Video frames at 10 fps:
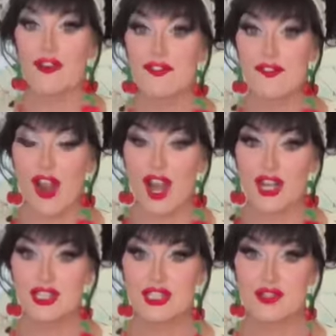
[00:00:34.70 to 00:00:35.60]

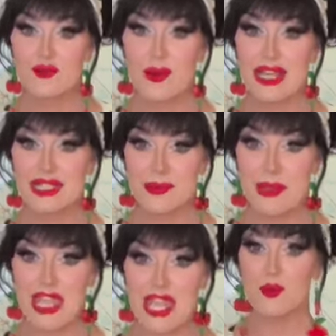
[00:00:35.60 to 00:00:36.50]
first
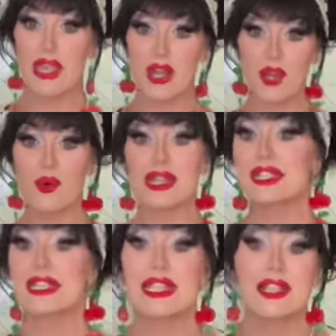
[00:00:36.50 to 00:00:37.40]
recipe, we are going
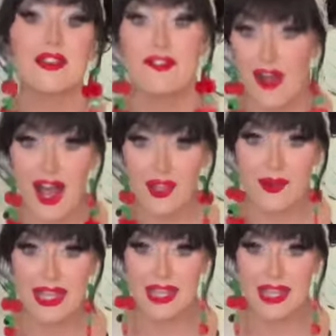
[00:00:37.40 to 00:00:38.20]
to need the following